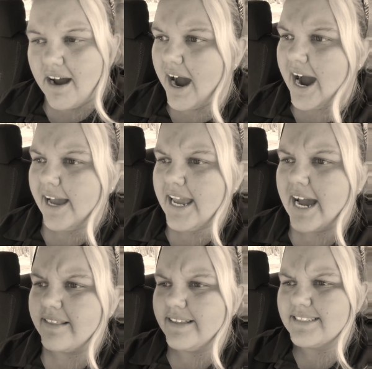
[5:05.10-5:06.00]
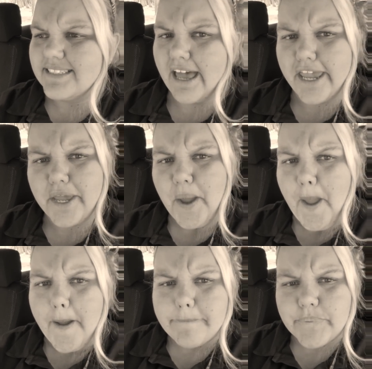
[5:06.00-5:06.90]
I had this like
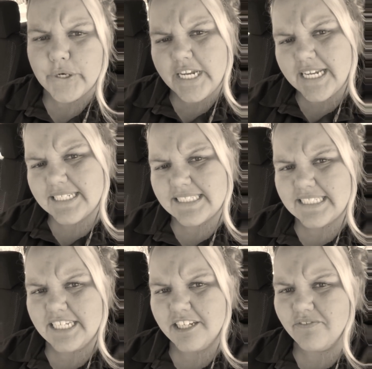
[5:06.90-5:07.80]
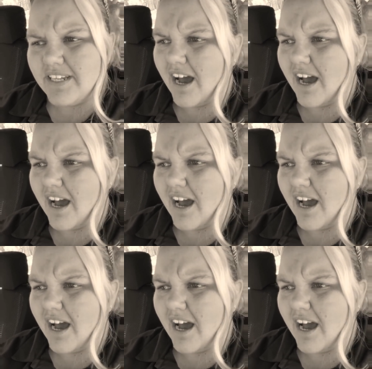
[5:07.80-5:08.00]
preconceived